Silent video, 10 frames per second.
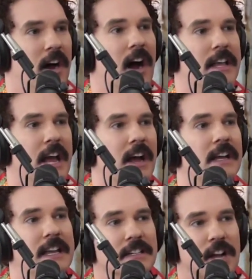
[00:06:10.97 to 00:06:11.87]
Yeah.
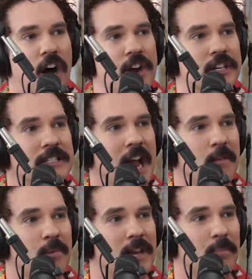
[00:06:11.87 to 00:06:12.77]
Kills
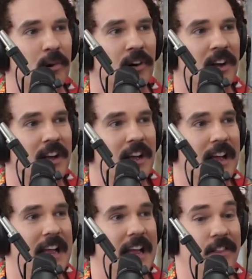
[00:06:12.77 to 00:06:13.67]
110 people,
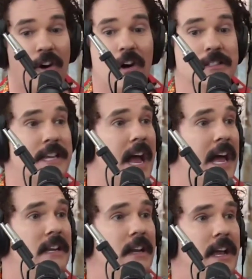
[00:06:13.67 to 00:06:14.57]
and they're all
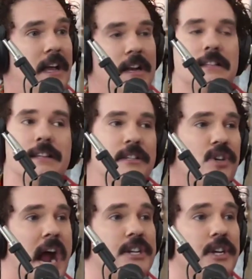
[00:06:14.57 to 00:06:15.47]
dead, and it's a
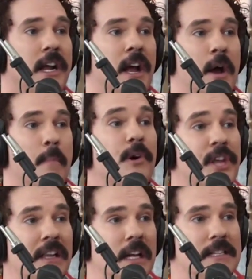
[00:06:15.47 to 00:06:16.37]
tragedy. But
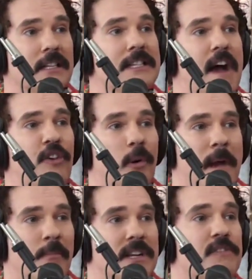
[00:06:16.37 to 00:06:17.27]
then let's have a
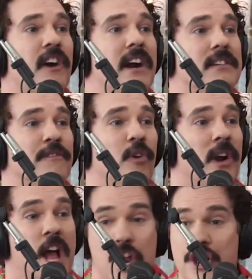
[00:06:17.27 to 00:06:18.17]
remembrance for Harrison
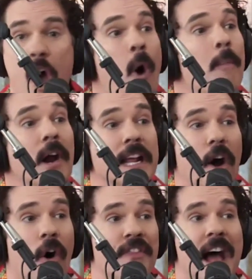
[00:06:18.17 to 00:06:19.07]
Ford. Nobody
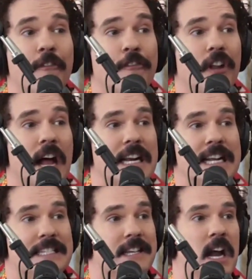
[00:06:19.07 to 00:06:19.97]
on that flight
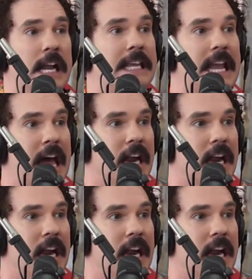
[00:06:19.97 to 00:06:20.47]
is going to get